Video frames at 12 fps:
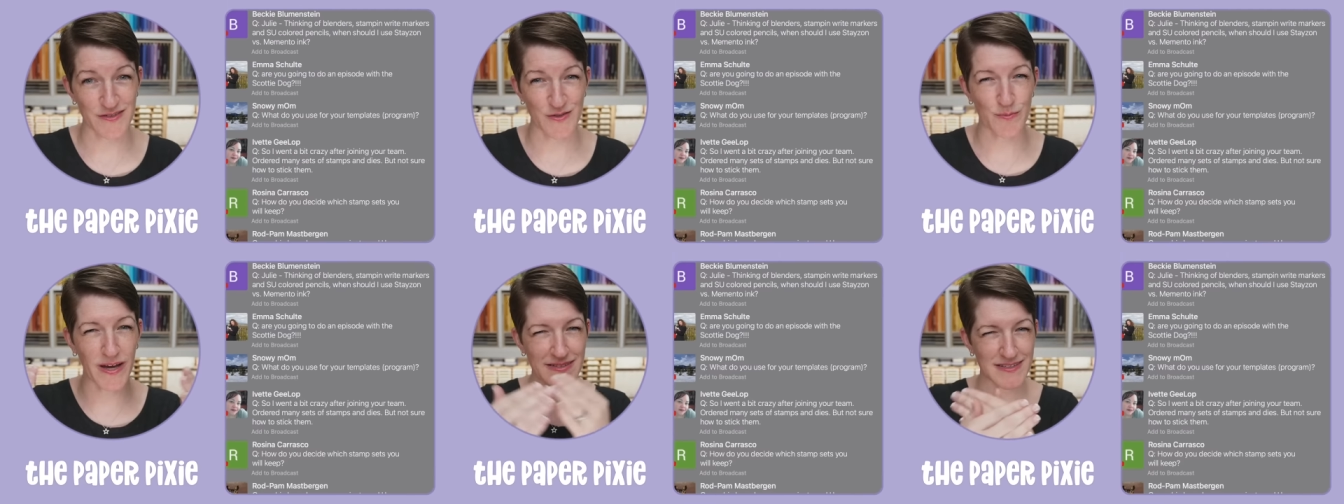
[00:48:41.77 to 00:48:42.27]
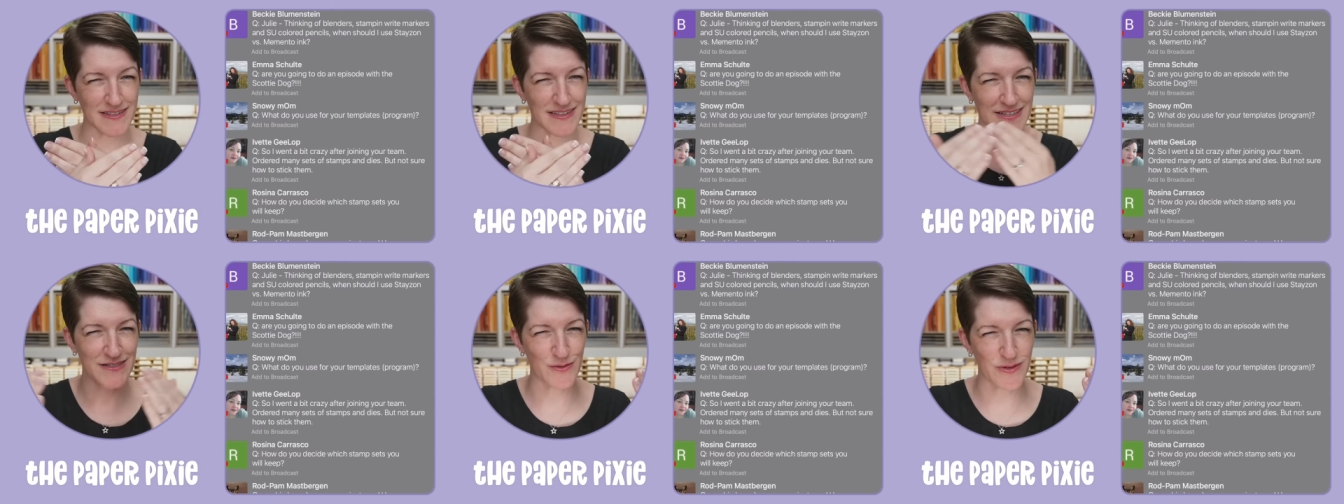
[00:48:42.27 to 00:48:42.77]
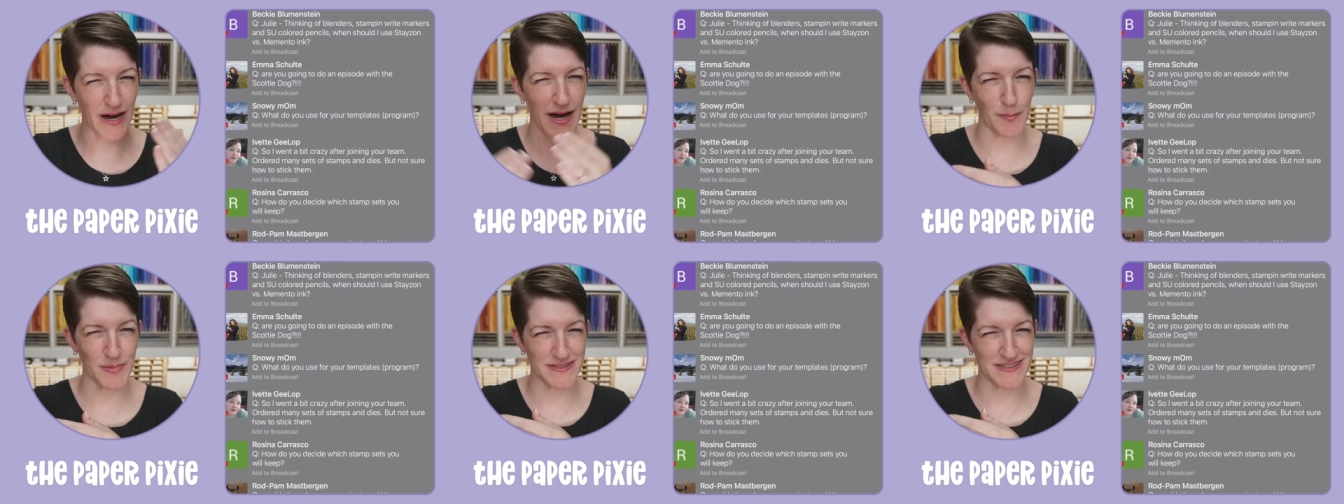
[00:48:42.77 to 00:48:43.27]
So you basically do the
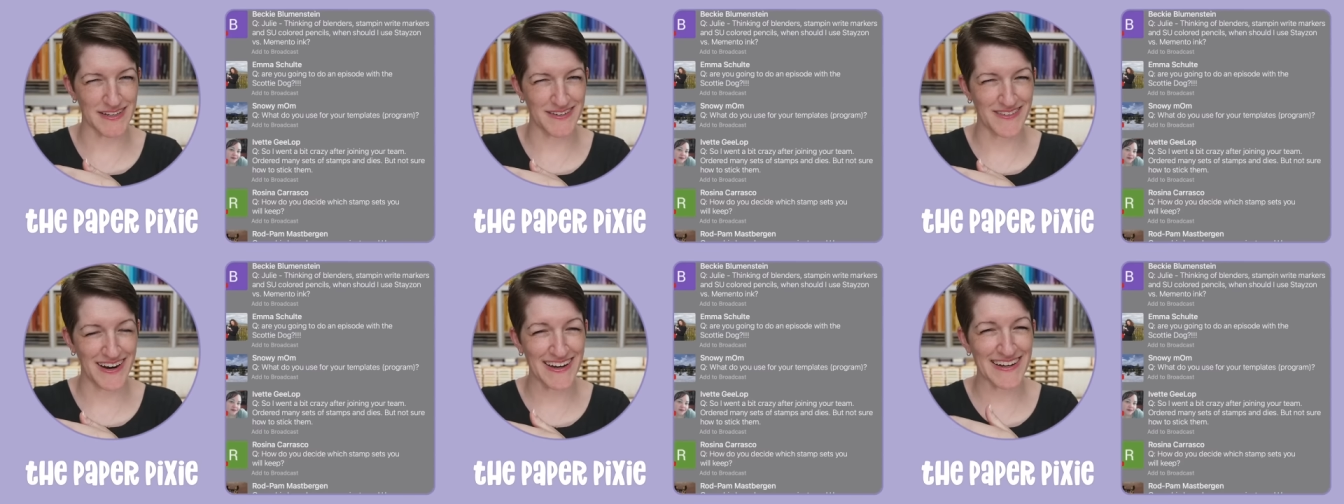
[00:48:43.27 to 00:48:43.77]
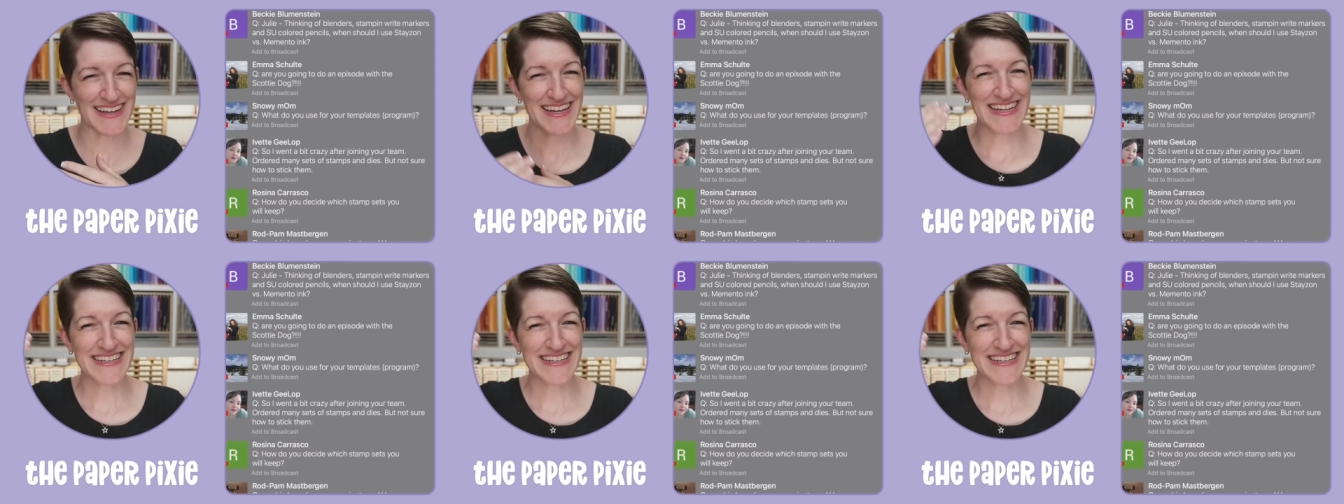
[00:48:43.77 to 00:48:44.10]
opposite, right?